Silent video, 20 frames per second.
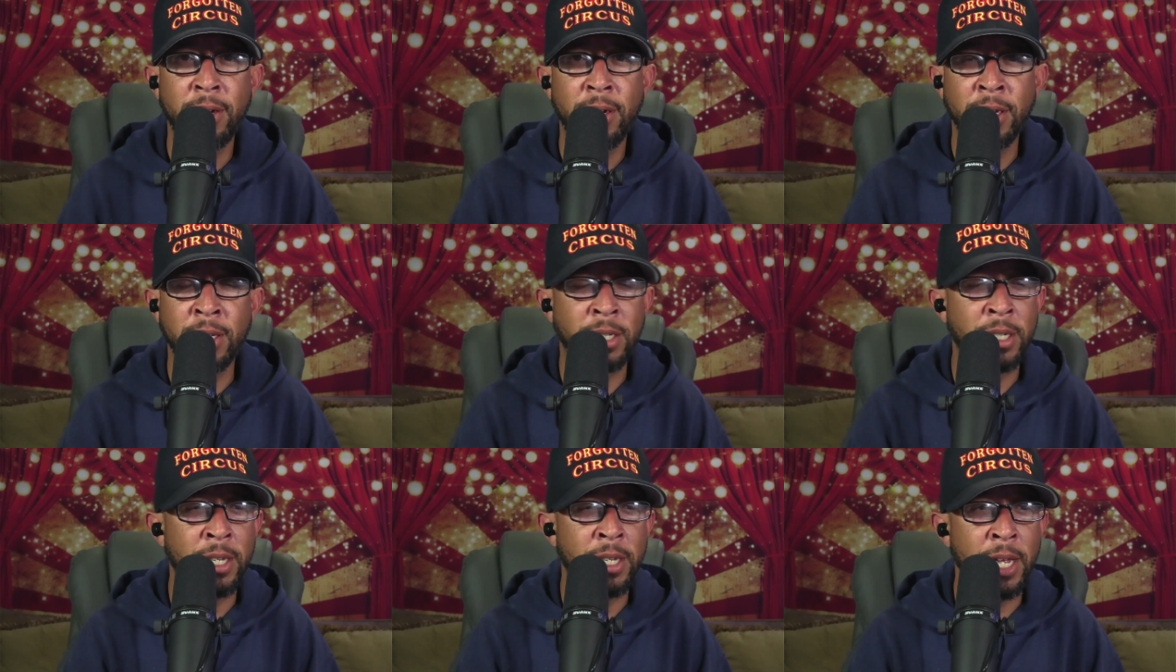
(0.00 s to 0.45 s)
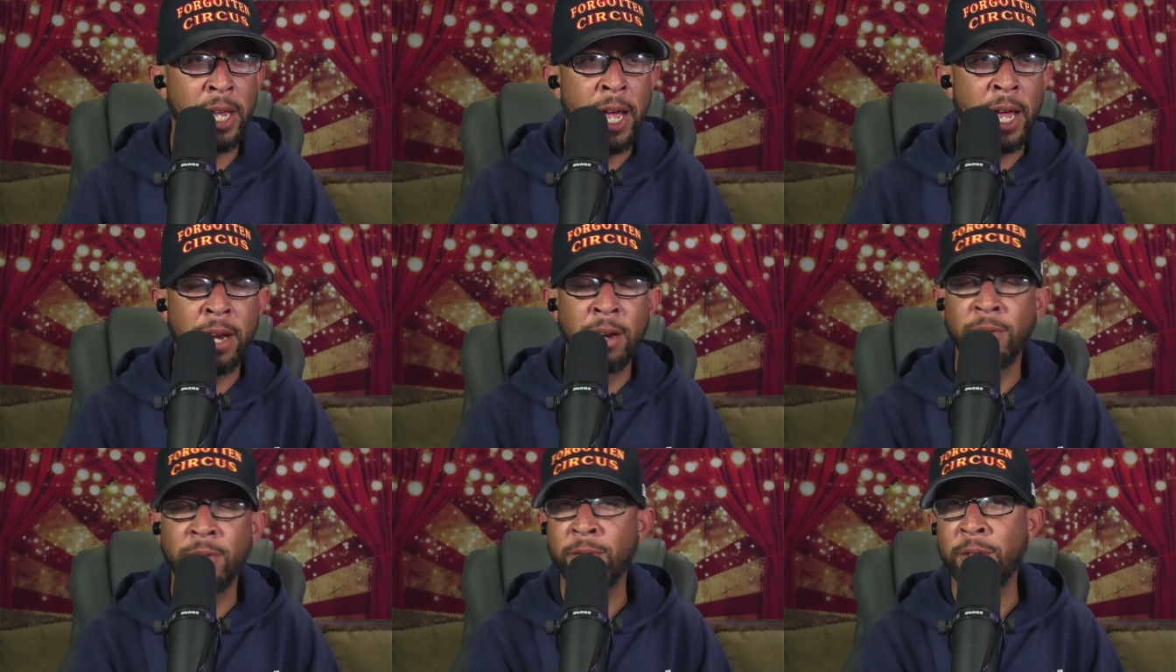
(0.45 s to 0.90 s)
It's the
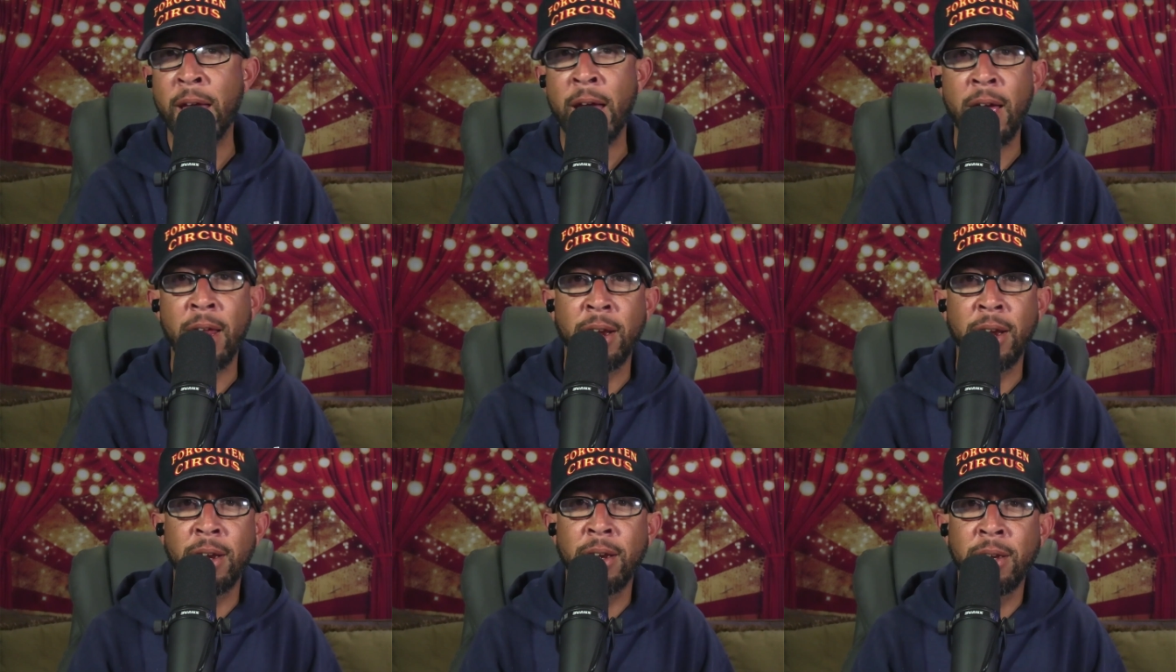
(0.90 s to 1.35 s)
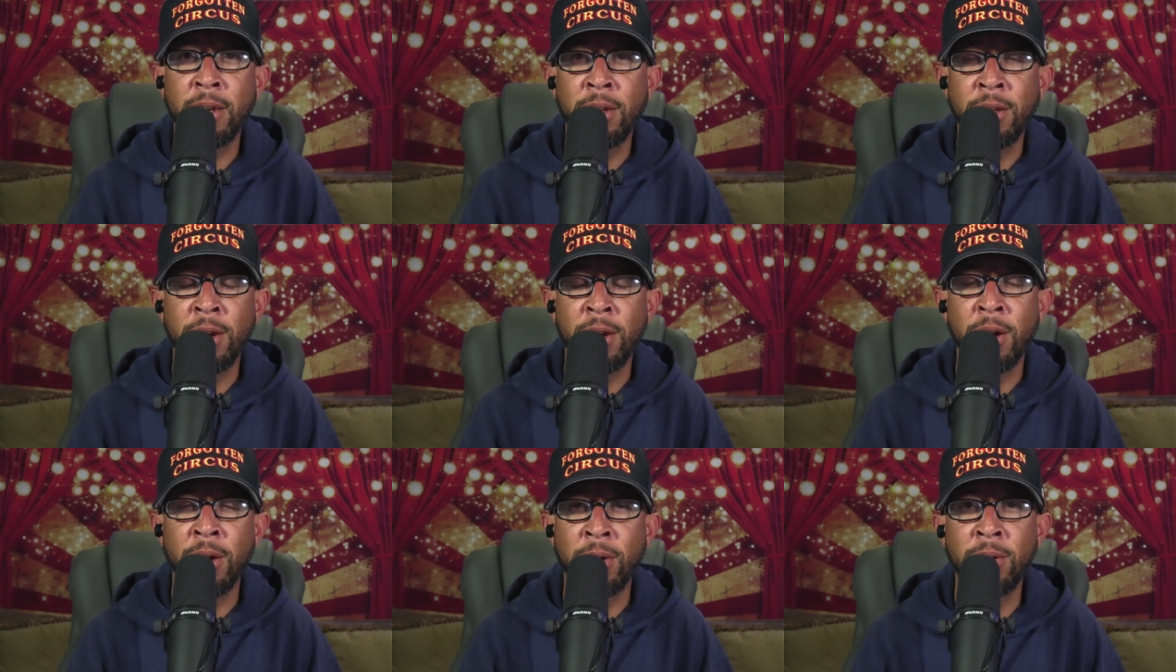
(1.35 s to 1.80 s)
end of that,
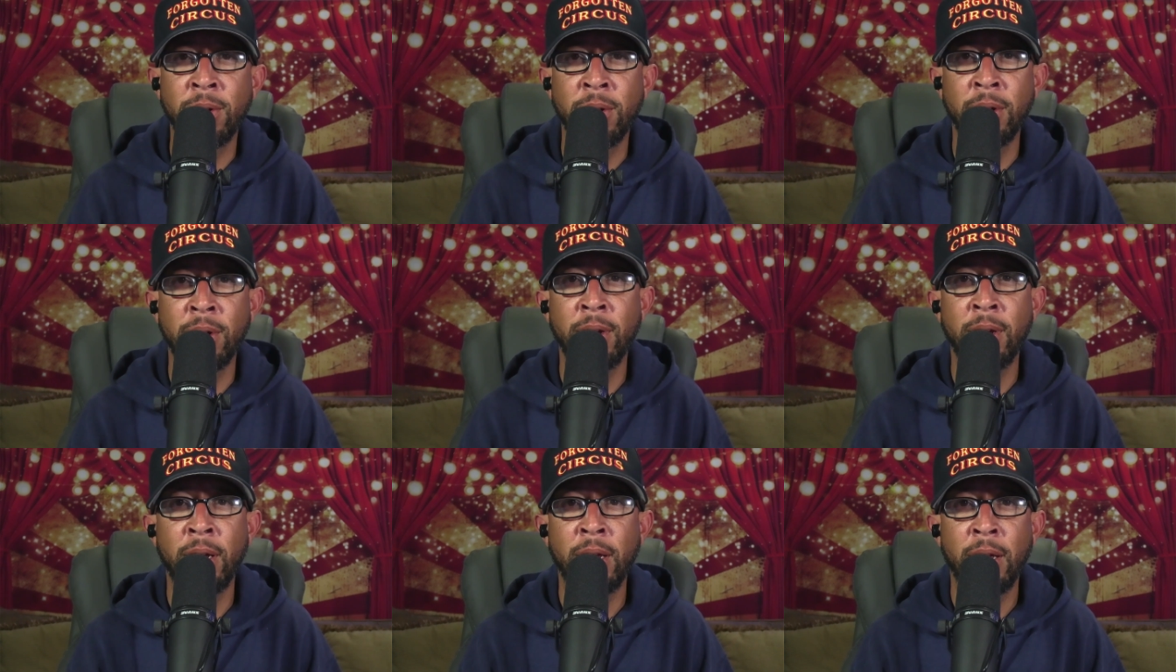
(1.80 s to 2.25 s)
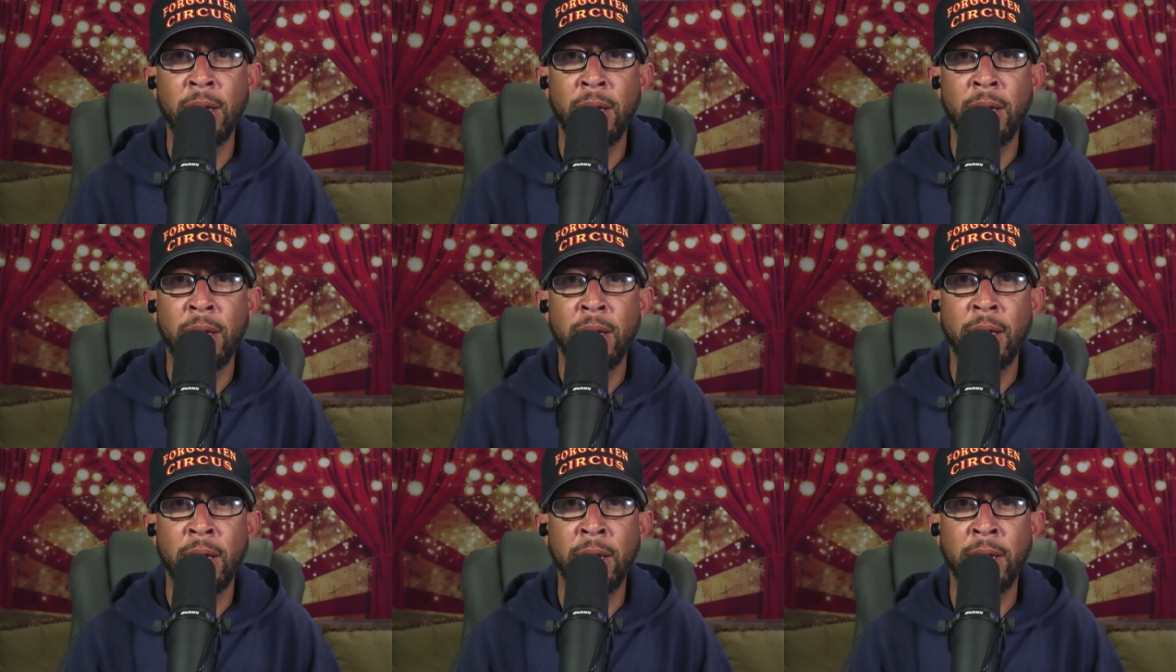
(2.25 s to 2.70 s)
you know?
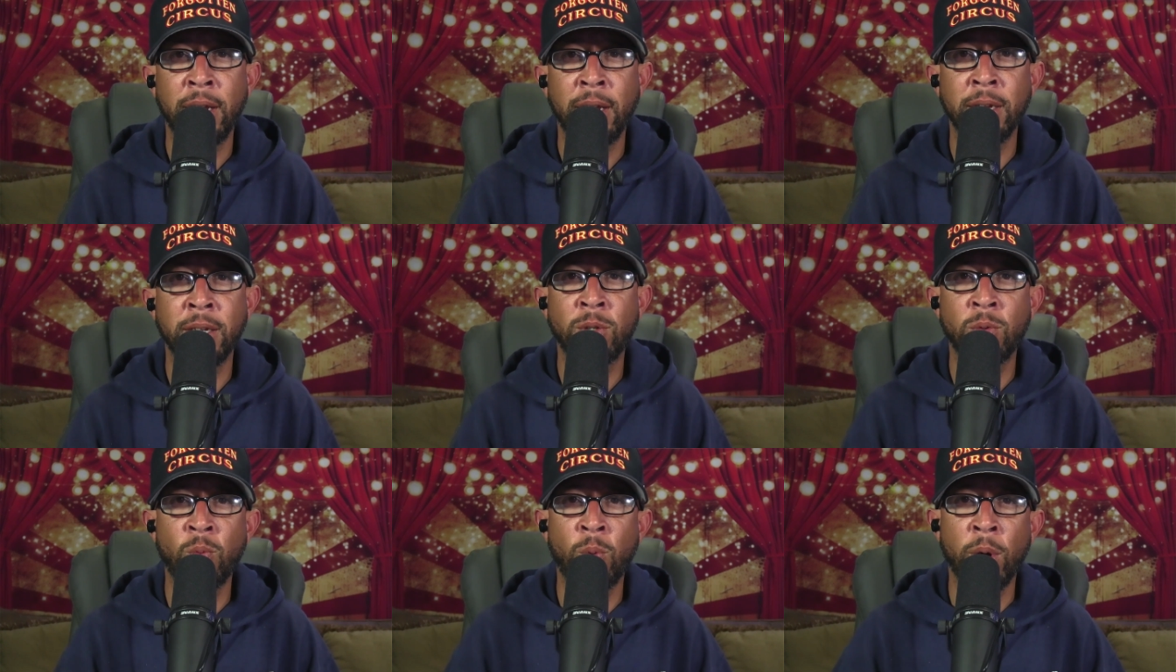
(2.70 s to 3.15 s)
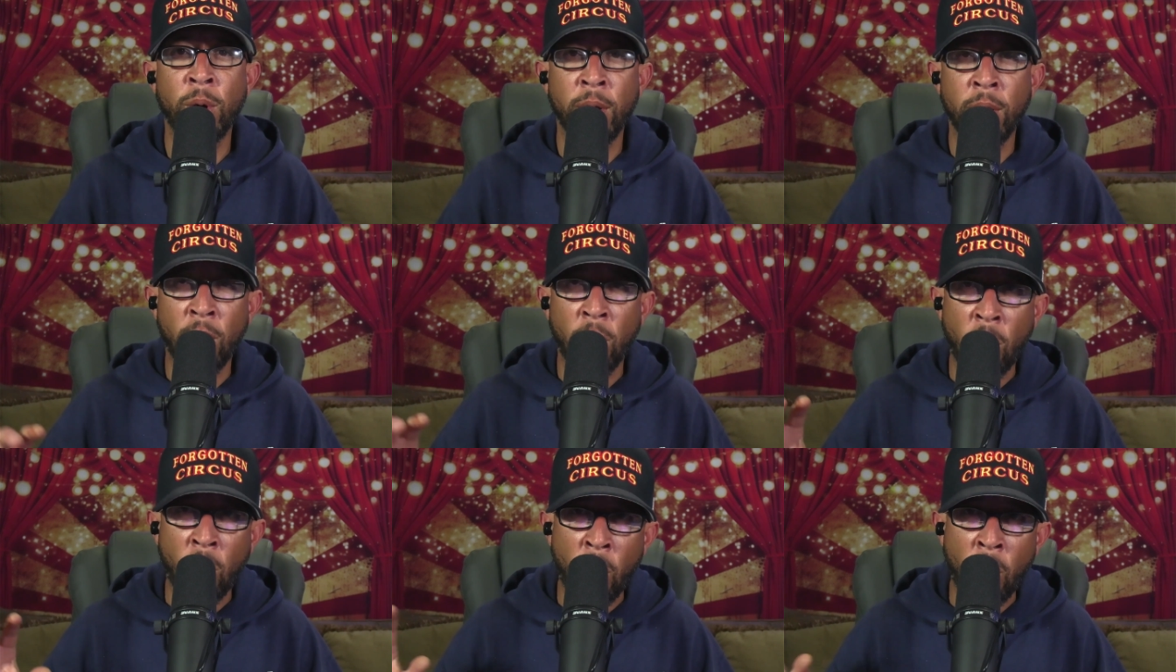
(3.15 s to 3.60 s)
And this is
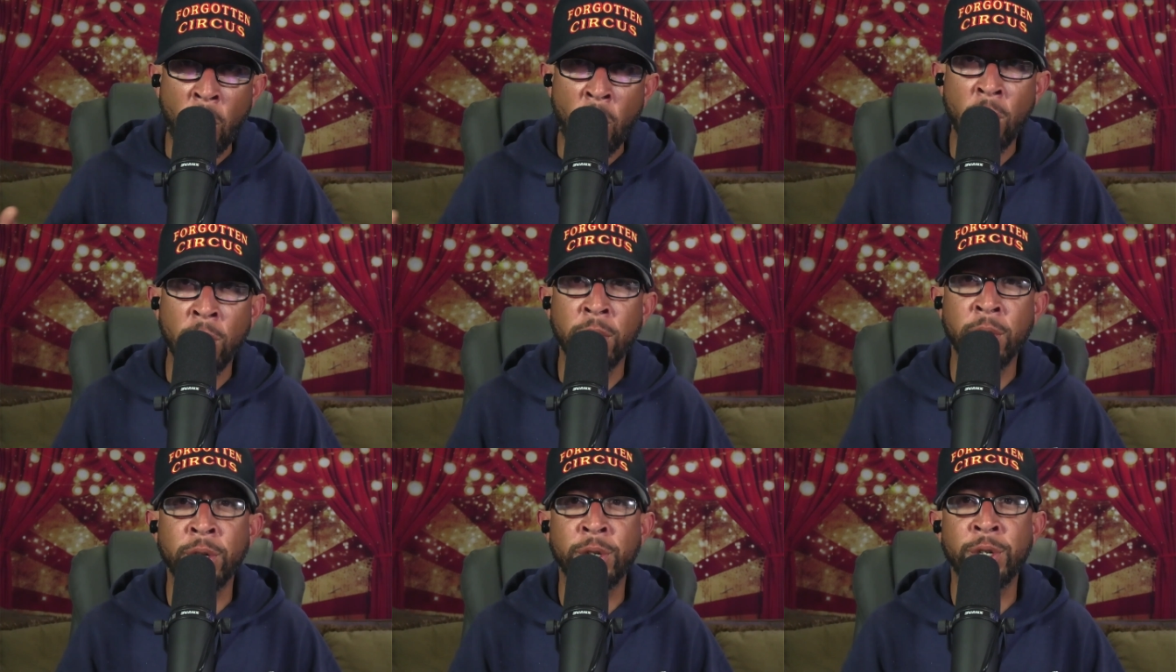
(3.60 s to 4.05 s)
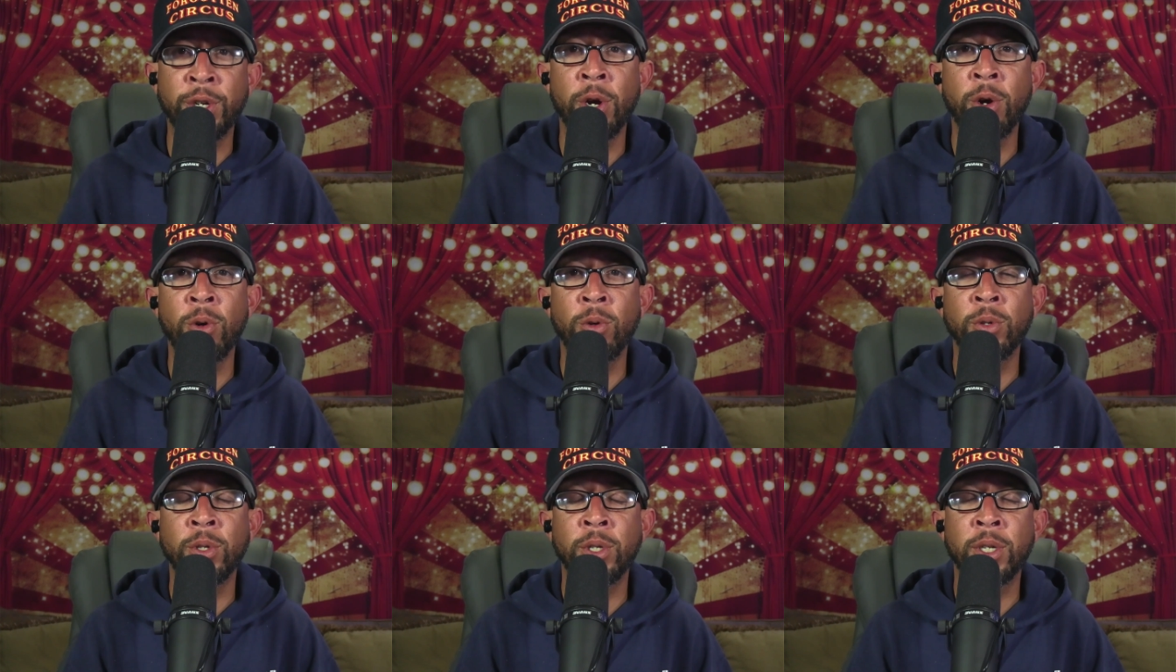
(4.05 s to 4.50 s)
where all the
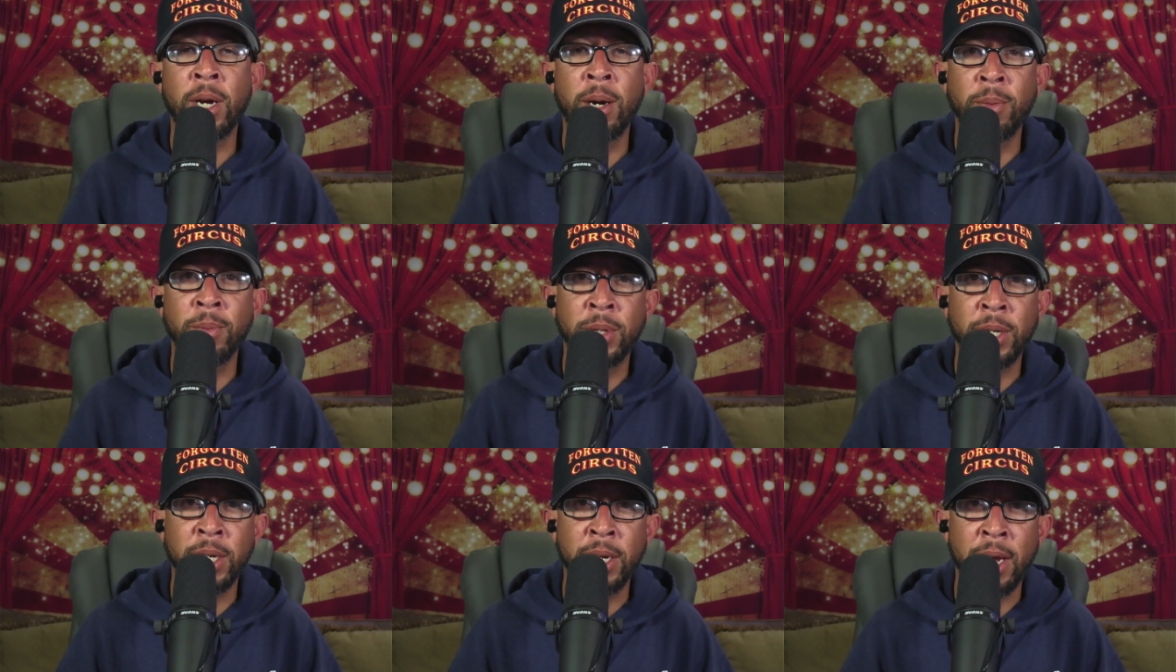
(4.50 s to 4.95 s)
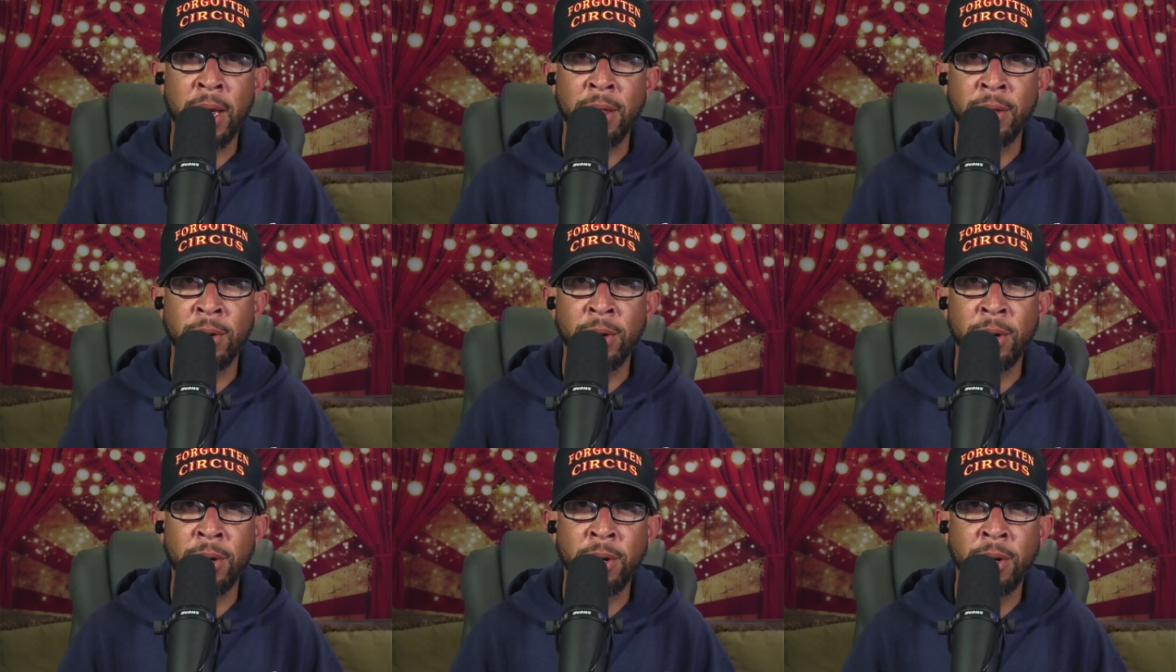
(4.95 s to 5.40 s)
shows come
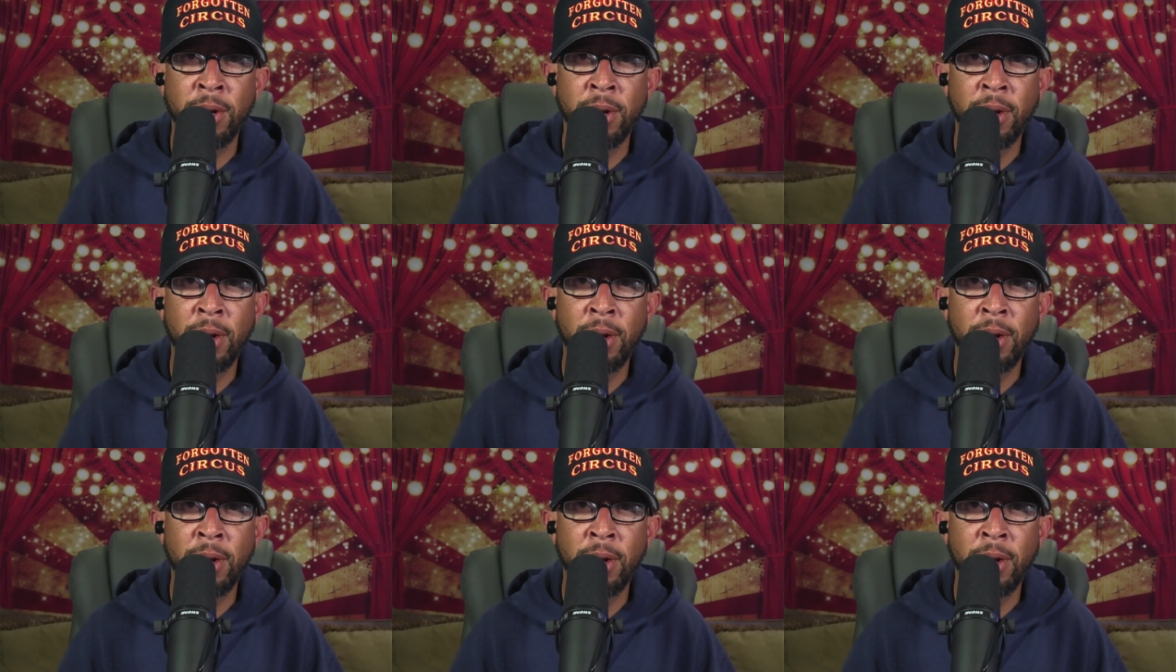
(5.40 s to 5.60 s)
together